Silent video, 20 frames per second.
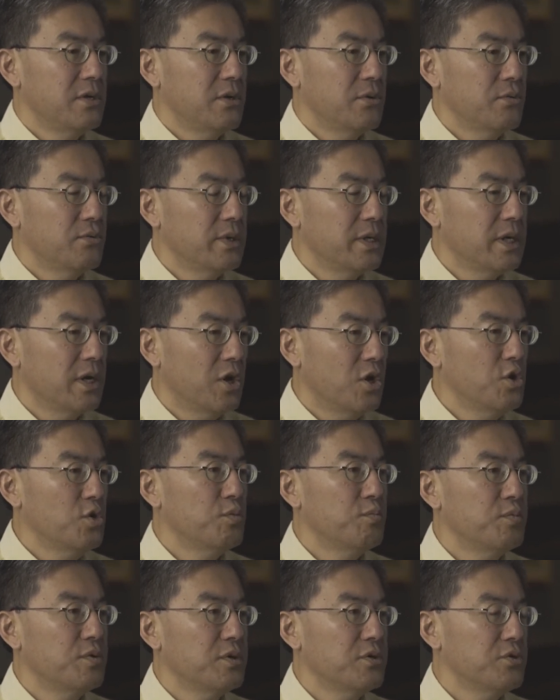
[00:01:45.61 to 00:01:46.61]
we
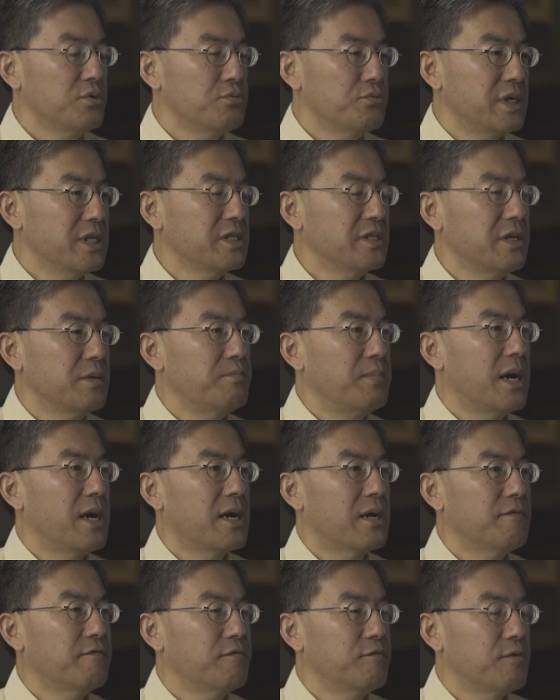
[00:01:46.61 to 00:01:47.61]
hope to raise the
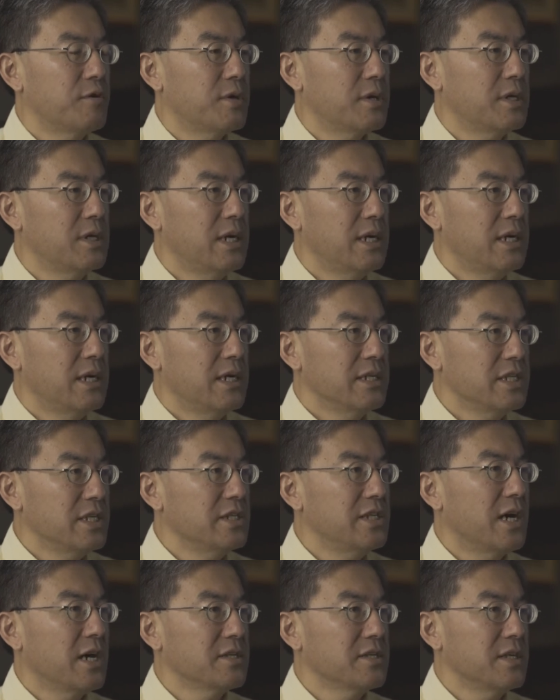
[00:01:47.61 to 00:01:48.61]
bar for
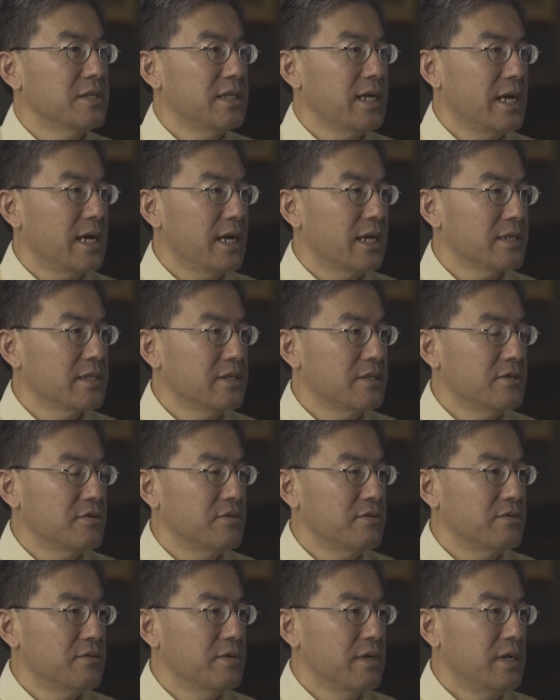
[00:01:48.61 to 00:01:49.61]
DDoS attacks,
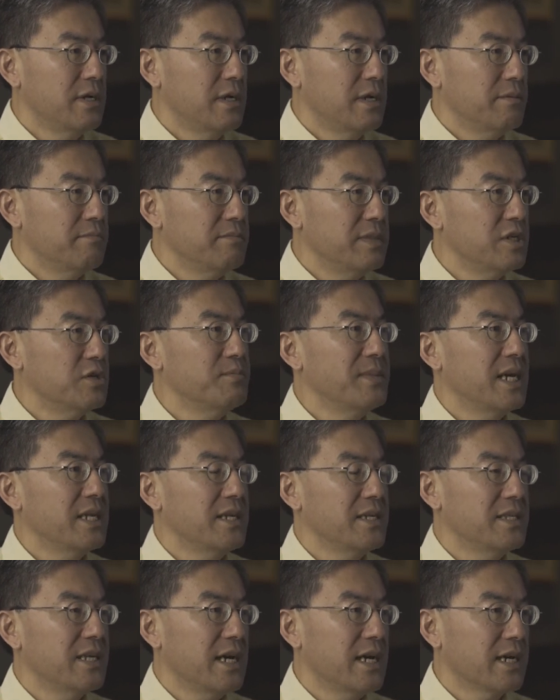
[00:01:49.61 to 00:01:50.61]
to middleman
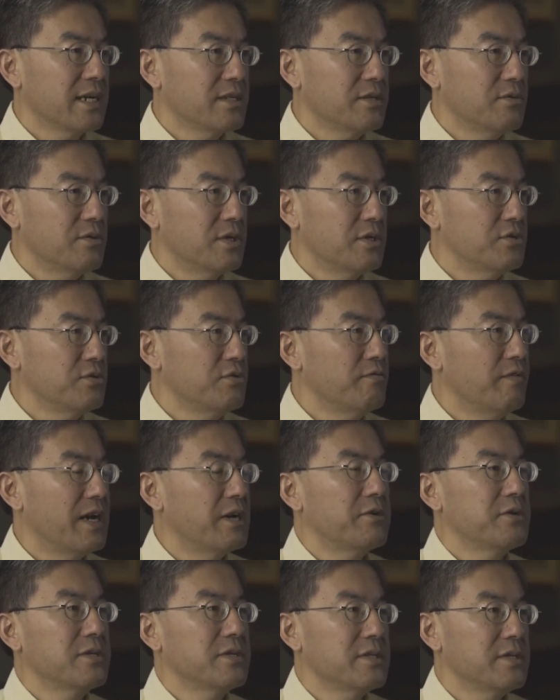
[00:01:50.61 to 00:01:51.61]
attacks, or to
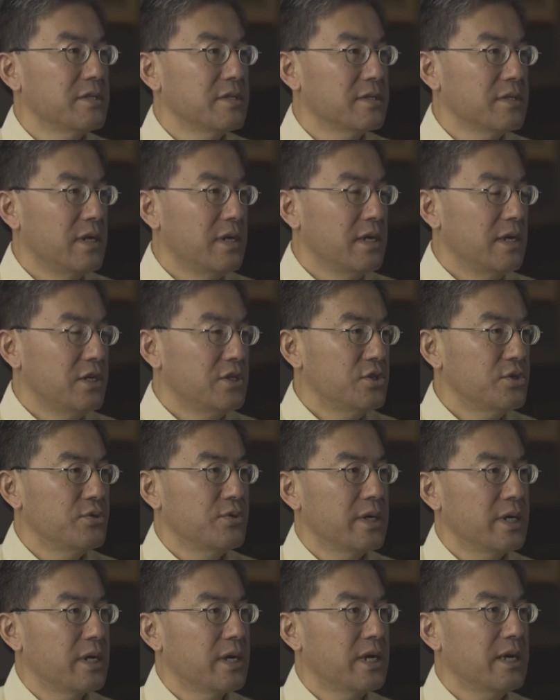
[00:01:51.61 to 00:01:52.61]
viruses to
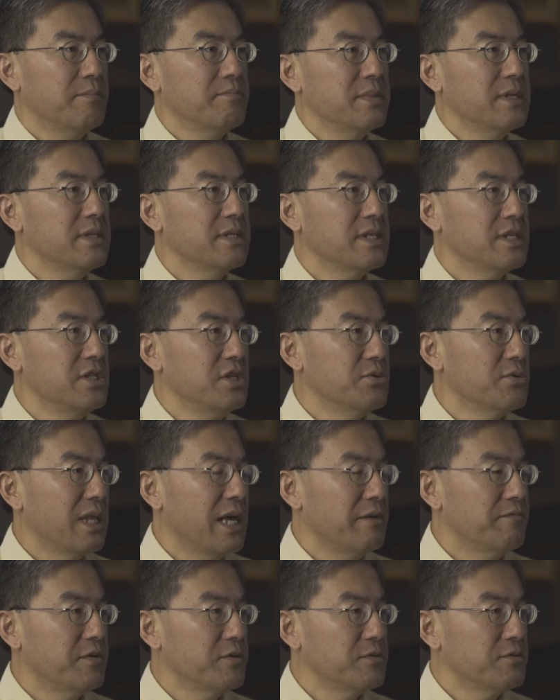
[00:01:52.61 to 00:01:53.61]
a completely new
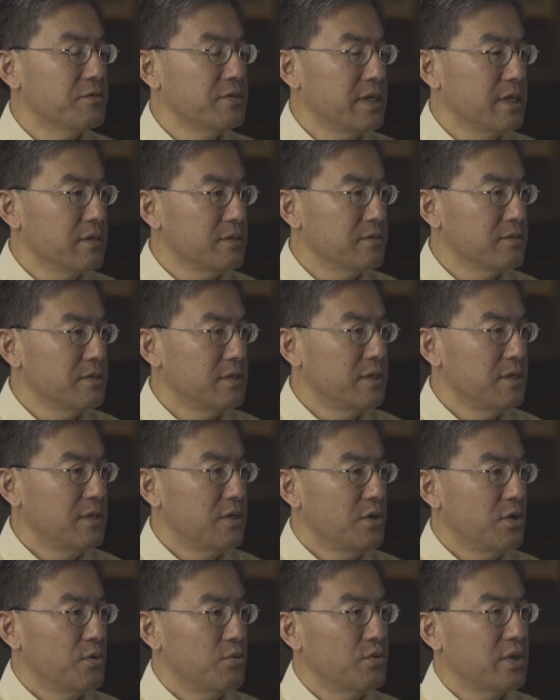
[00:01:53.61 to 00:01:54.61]
level, so
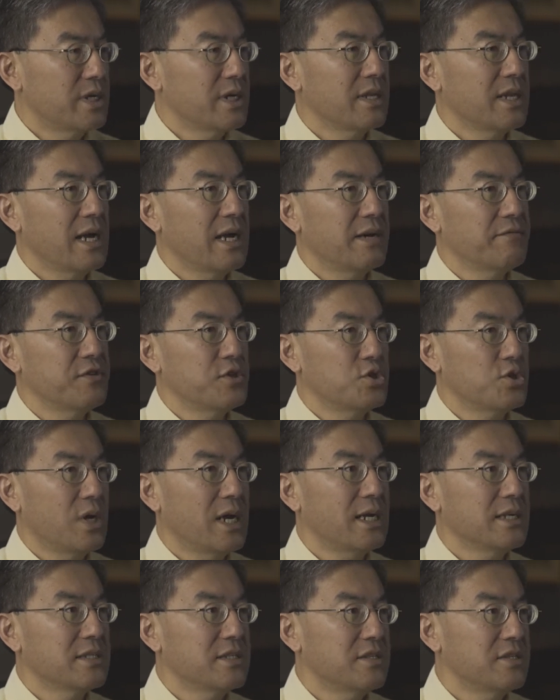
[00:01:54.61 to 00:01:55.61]
we can have a
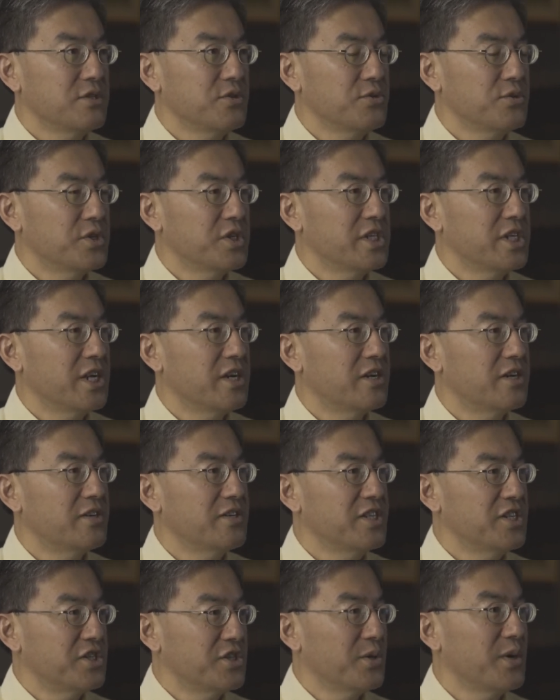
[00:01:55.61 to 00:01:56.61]
trust to share
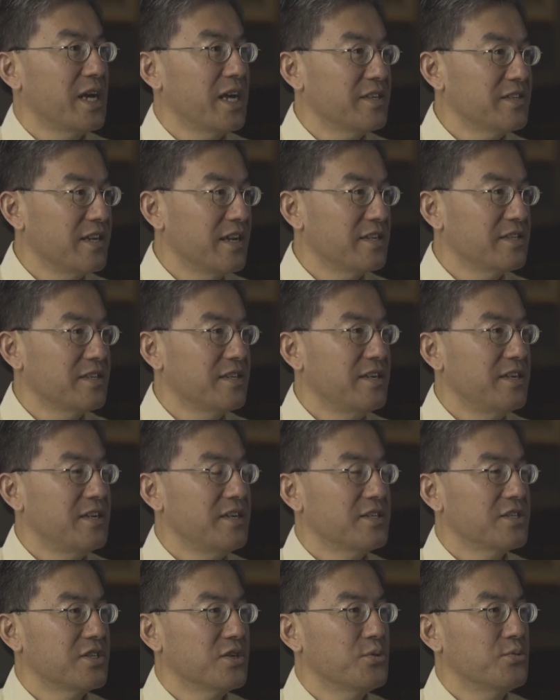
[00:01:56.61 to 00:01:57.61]
digital assets,
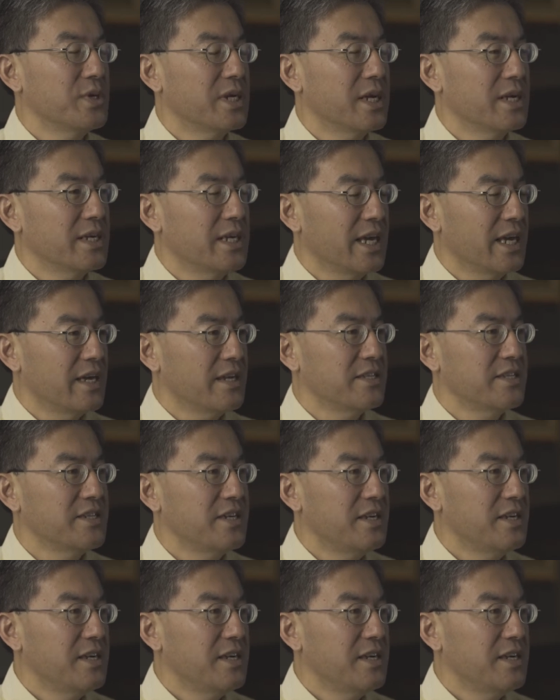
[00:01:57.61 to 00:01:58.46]
so we can get